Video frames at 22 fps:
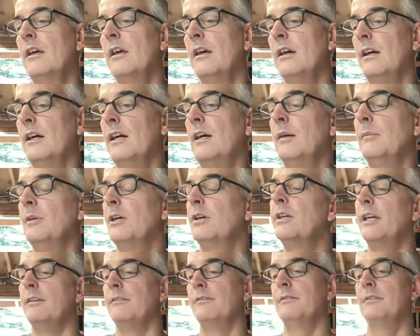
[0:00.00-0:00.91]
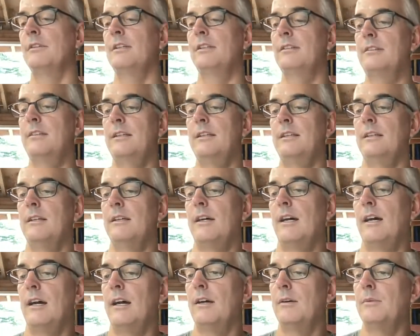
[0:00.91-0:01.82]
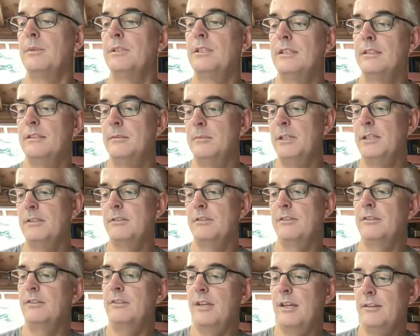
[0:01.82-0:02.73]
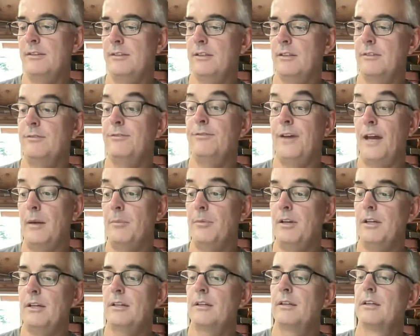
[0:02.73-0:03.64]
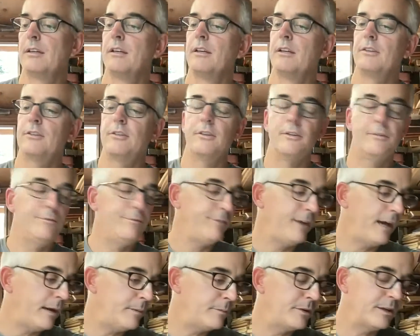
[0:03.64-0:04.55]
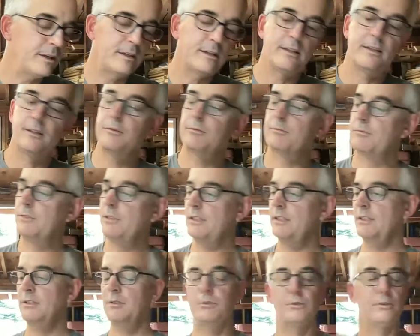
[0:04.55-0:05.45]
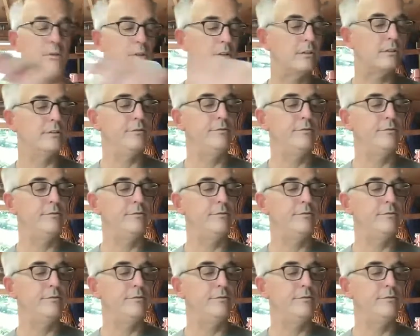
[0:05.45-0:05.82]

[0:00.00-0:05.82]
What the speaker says: Okay, let's see. We did dimensions, testing, fabric. So the fabric is really cool.